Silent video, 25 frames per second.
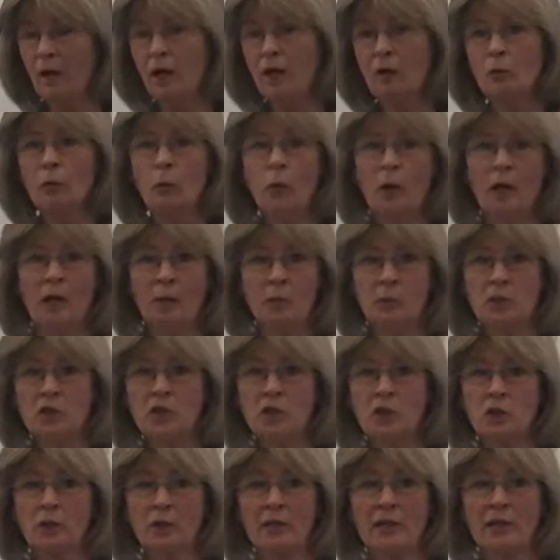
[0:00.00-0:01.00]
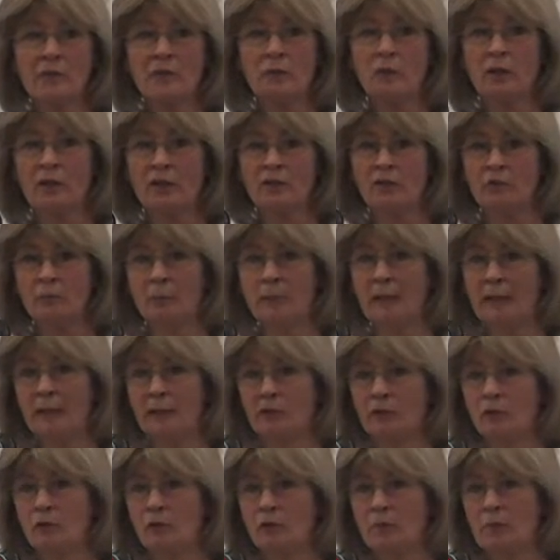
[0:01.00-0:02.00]
and why we should never
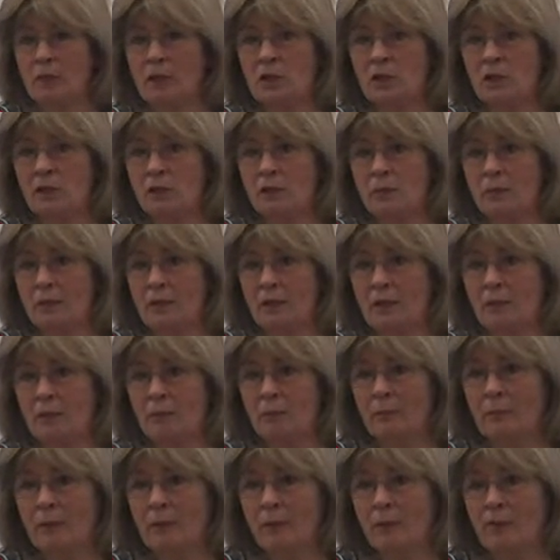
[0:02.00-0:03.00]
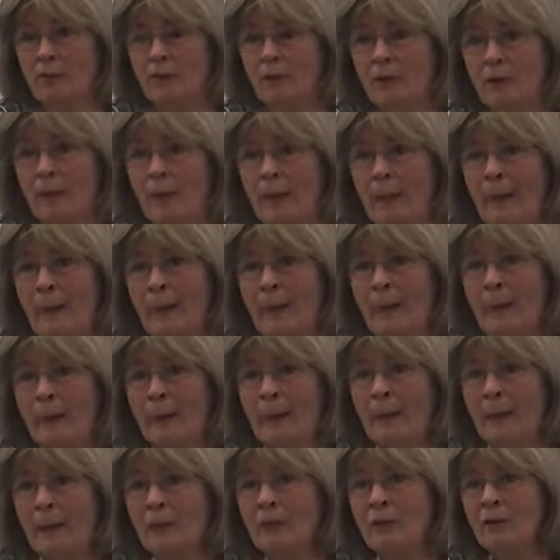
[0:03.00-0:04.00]
expect too much from government.
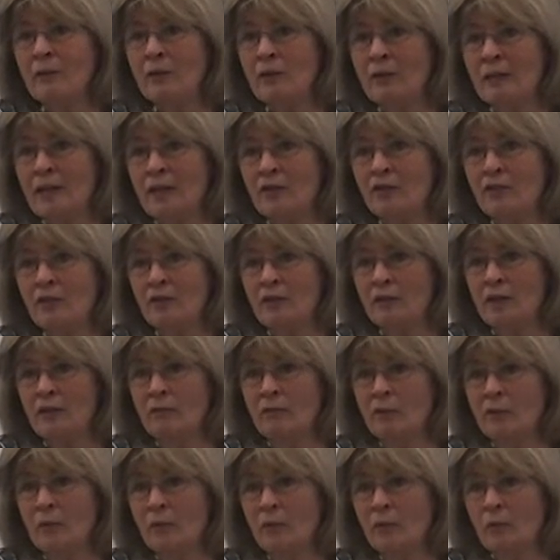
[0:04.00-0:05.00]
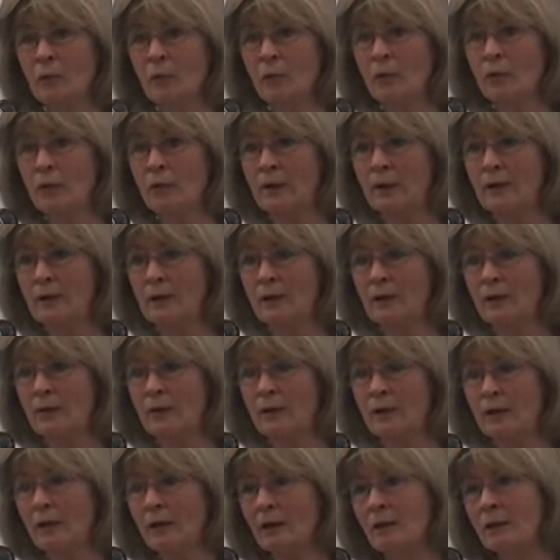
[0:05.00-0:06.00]
I think the lesson I've learned more than
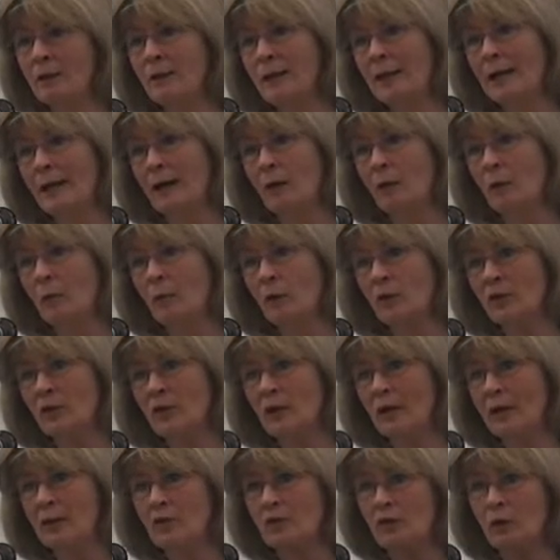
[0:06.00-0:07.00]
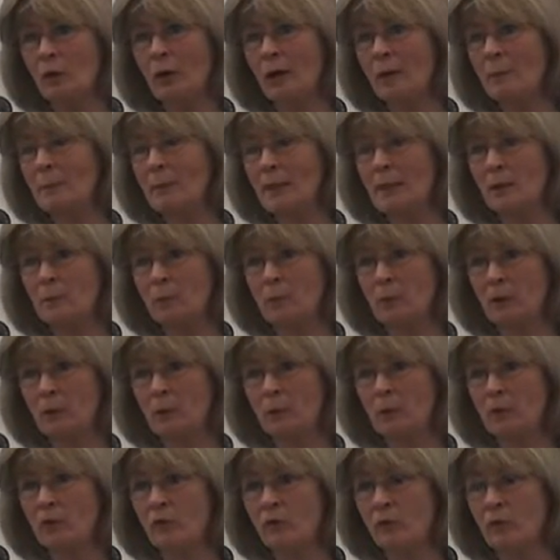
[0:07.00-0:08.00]
anything, and now what I do, I'm
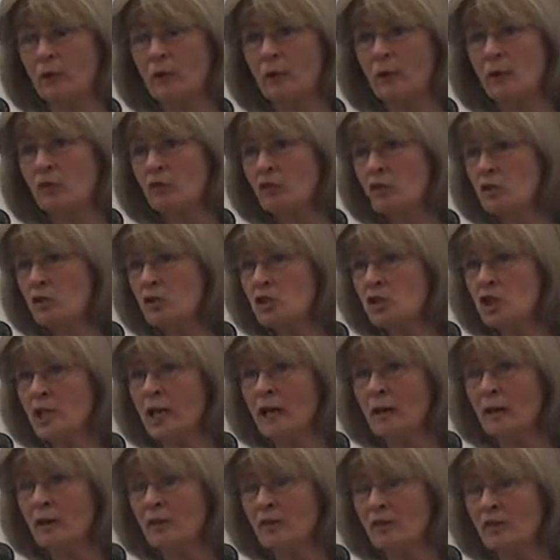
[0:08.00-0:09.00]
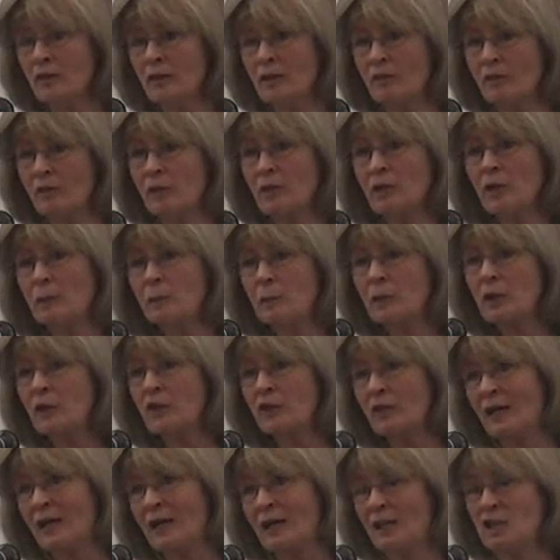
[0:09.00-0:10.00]
working with 2 charities,
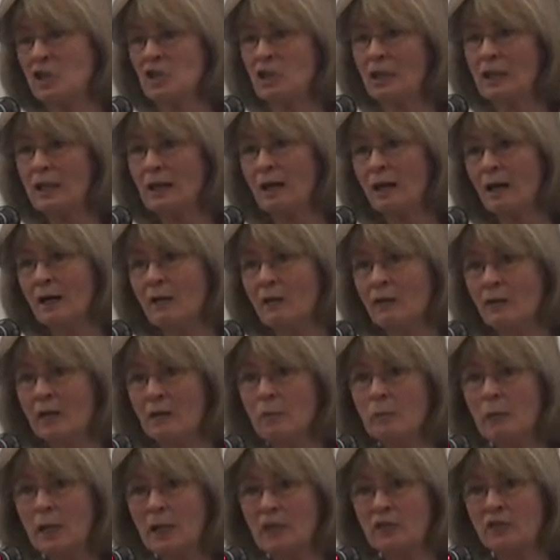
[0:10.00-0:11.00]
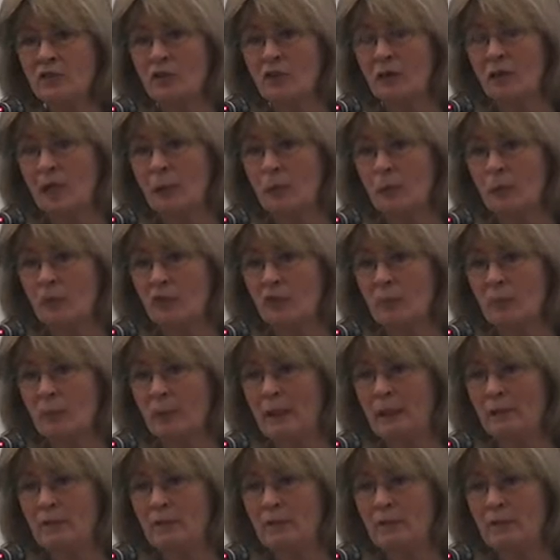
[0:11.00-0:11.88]
because actually I think my time is